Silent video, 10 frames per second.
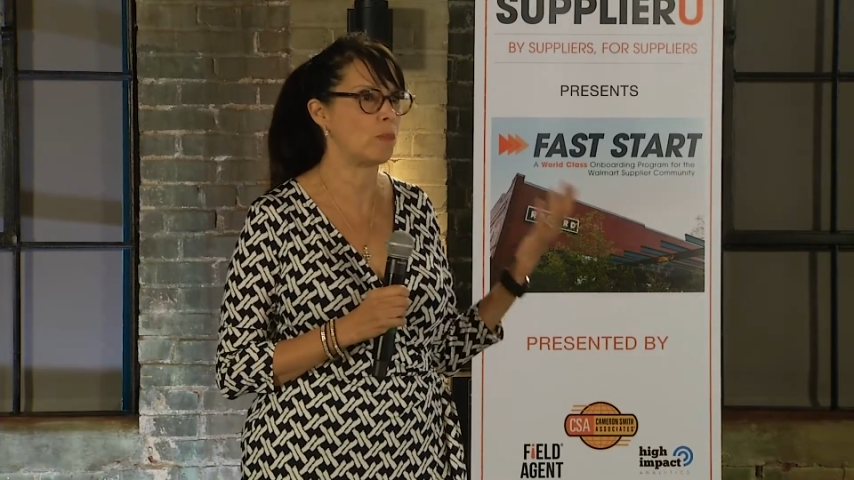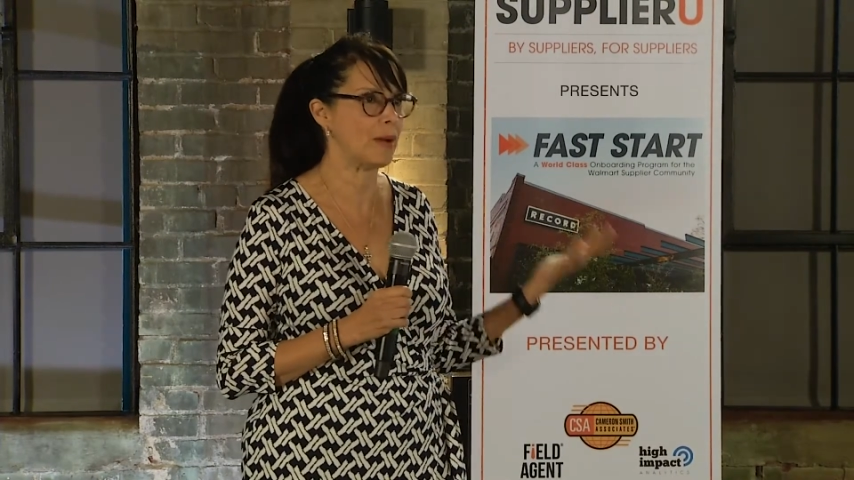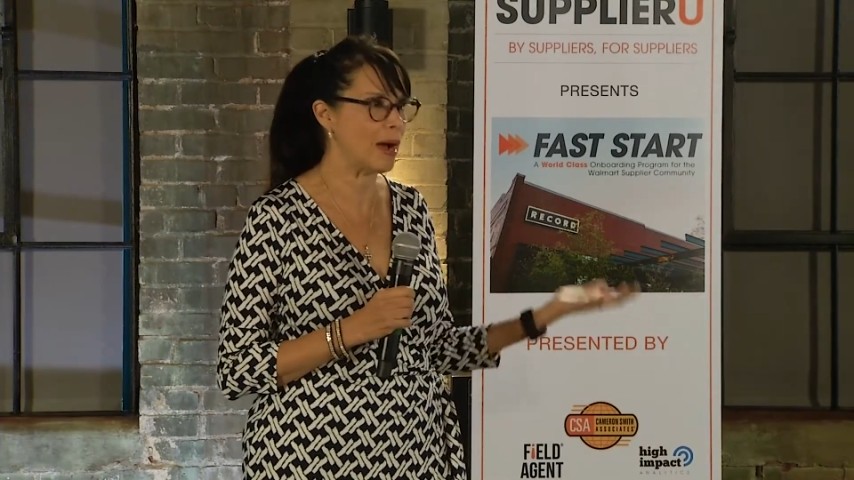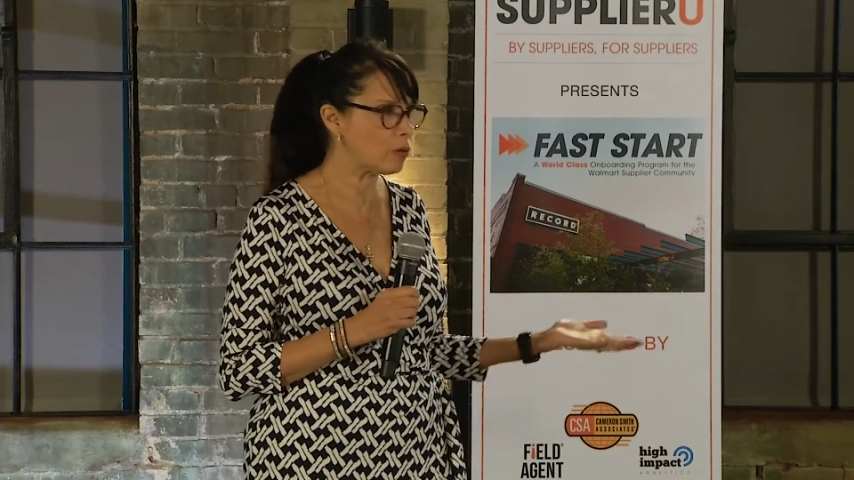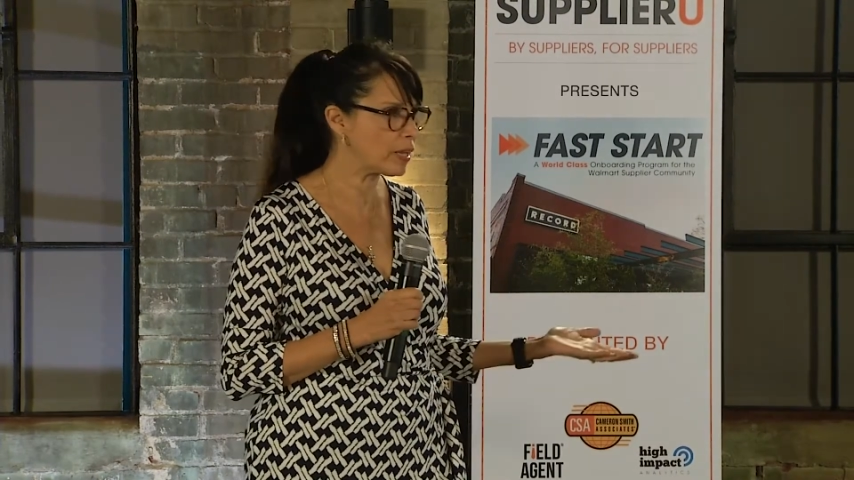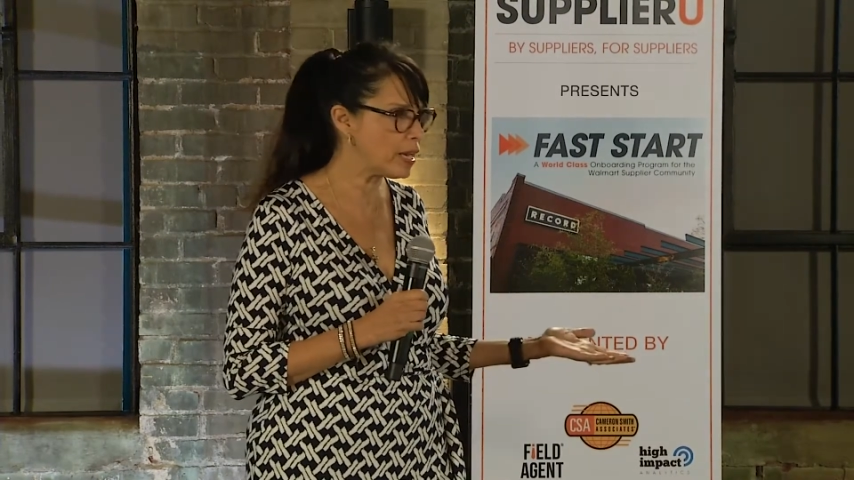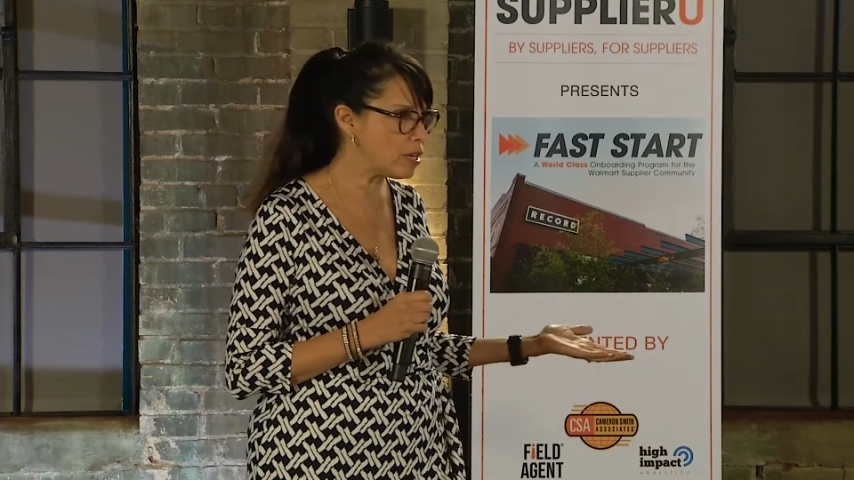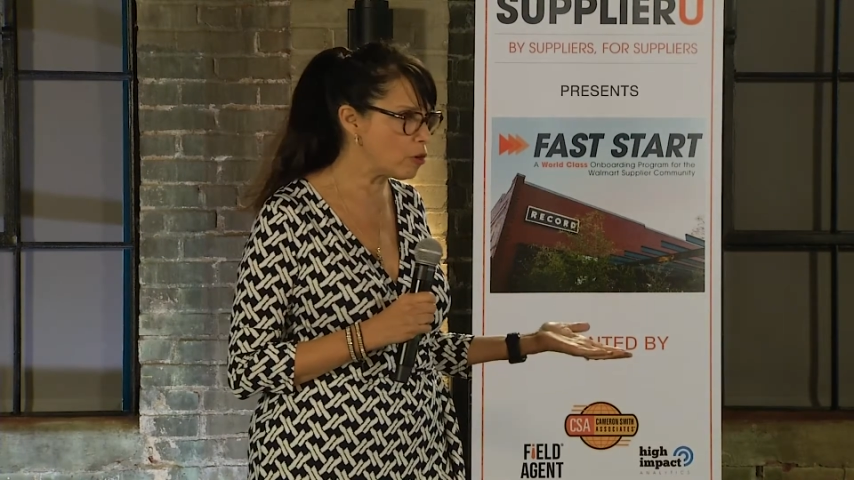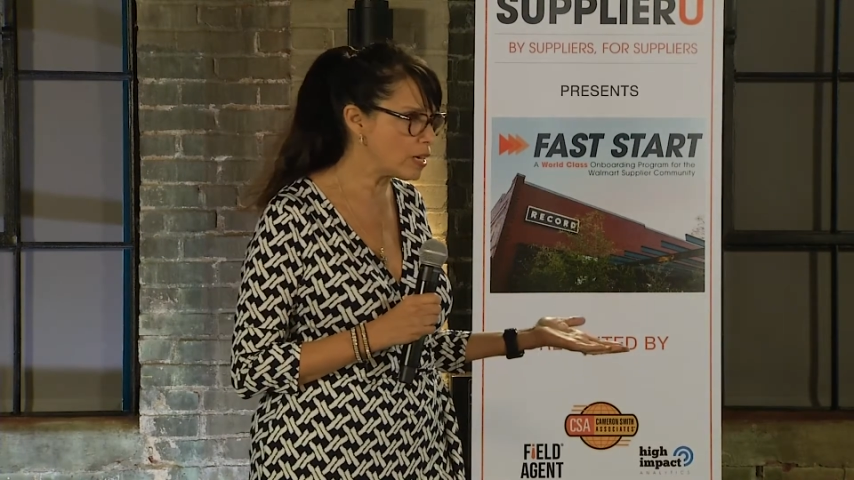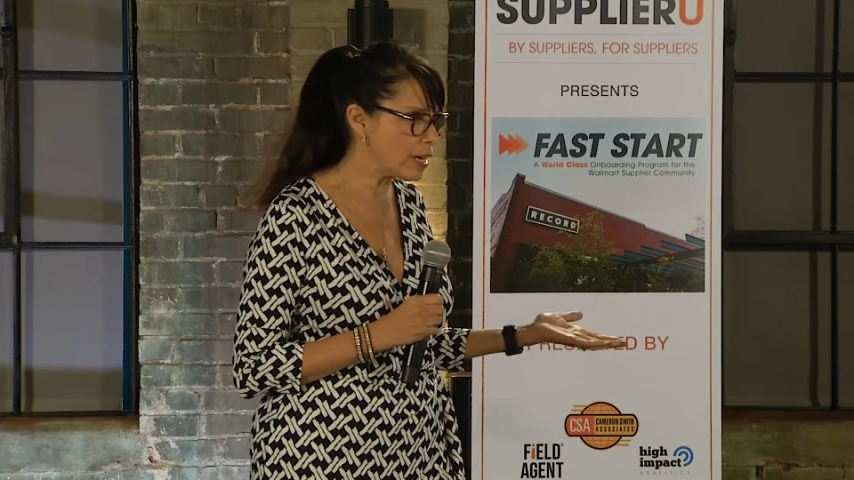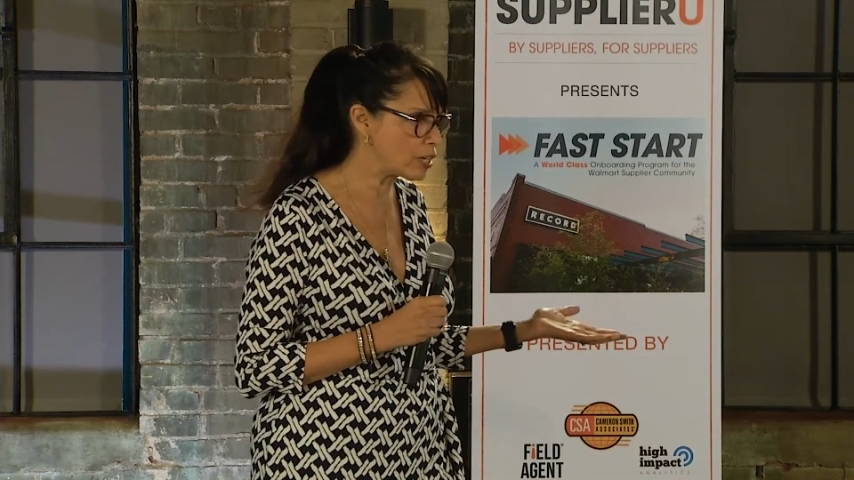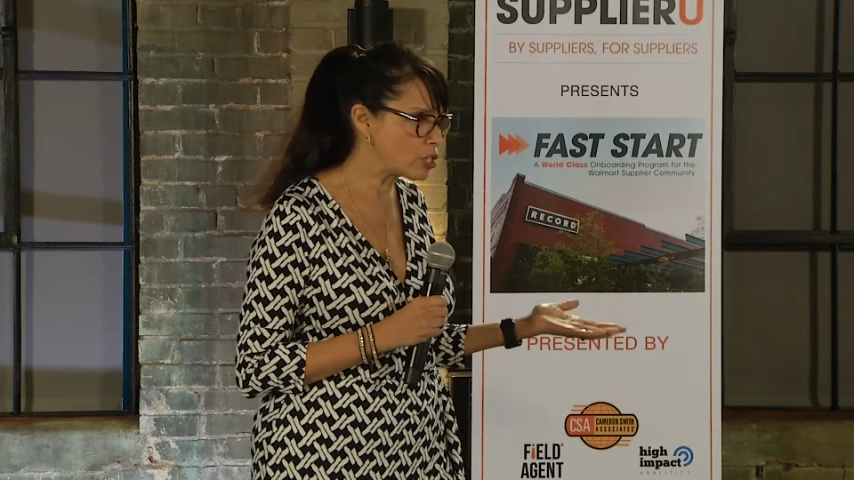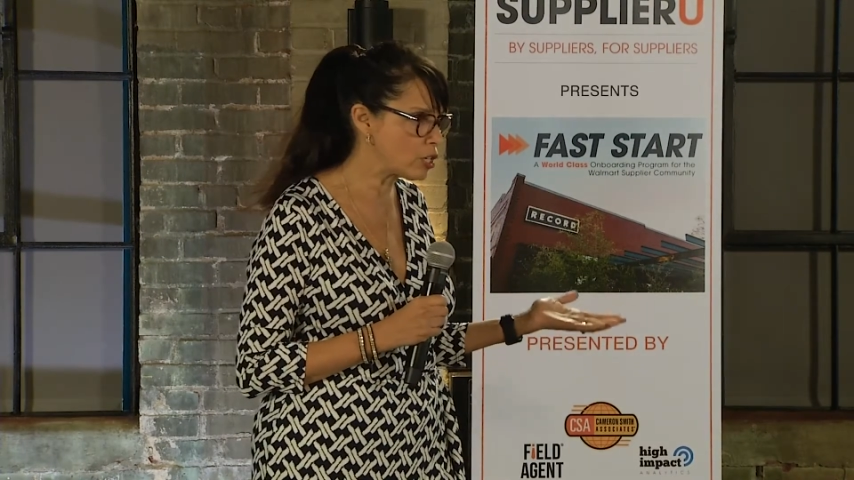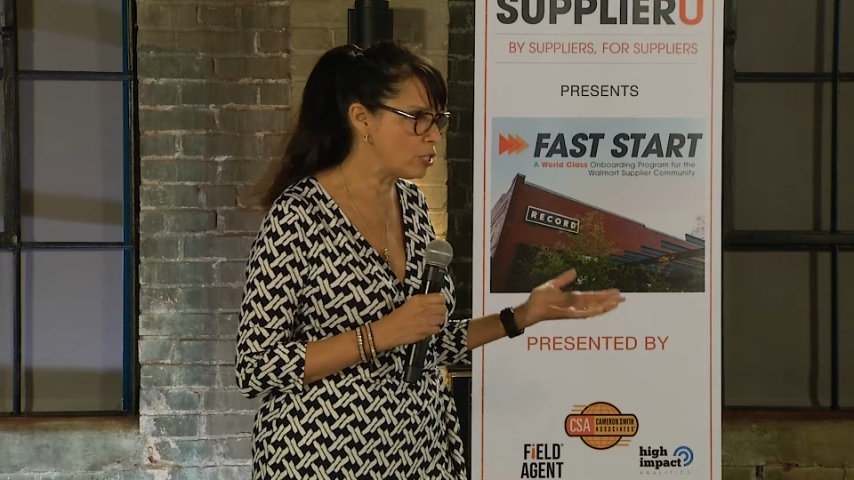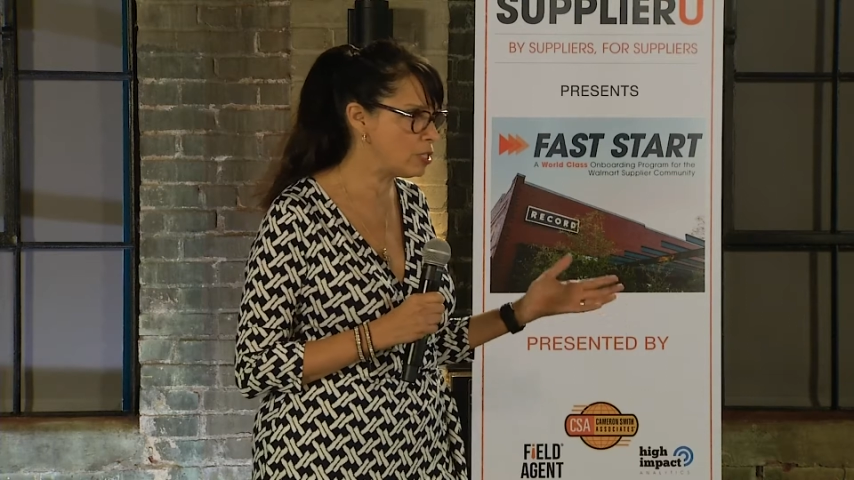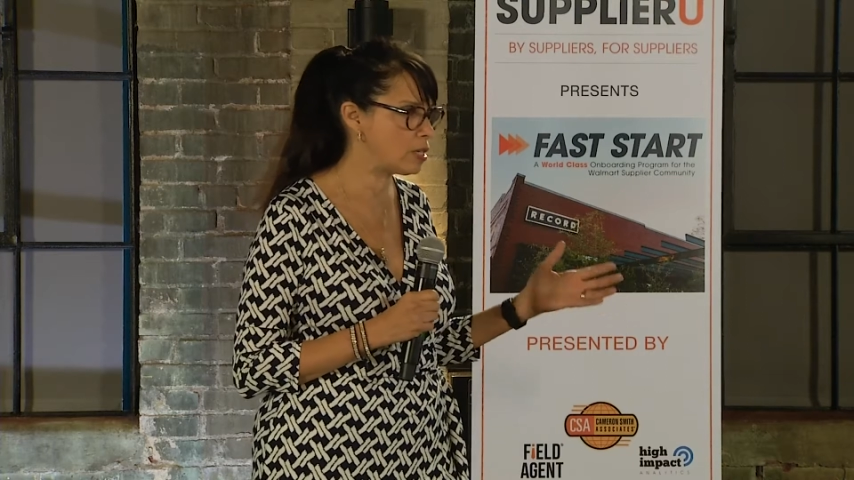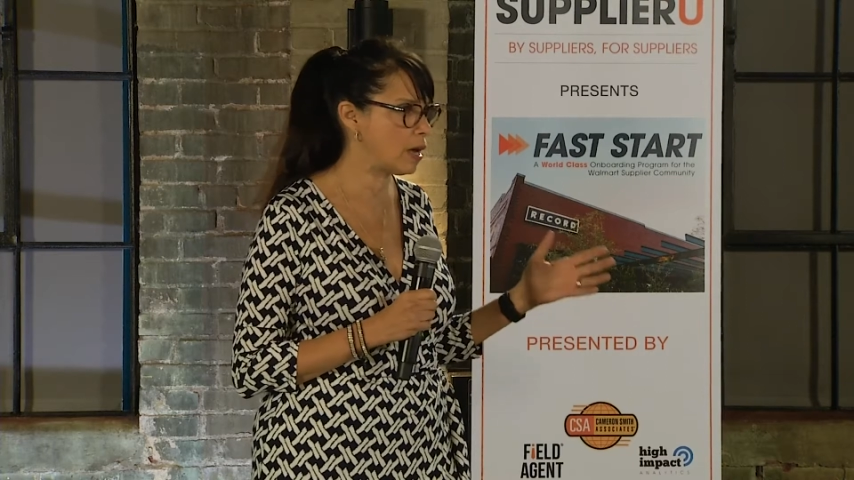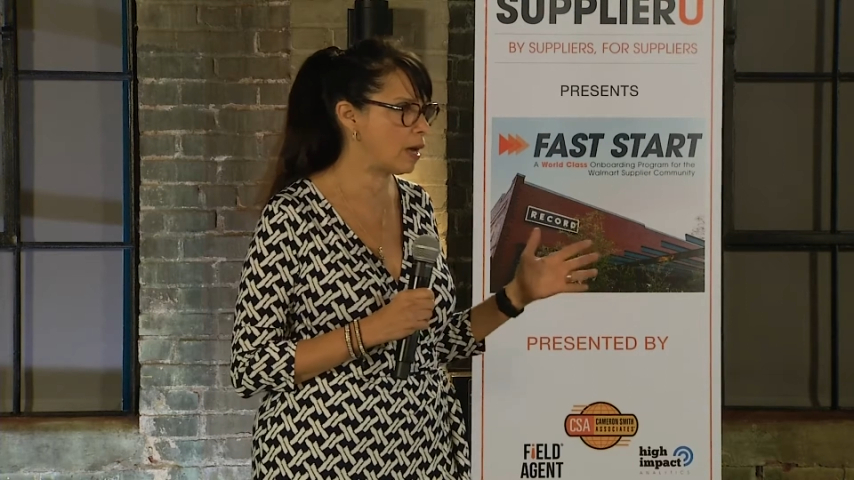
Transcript: about getting your deductions,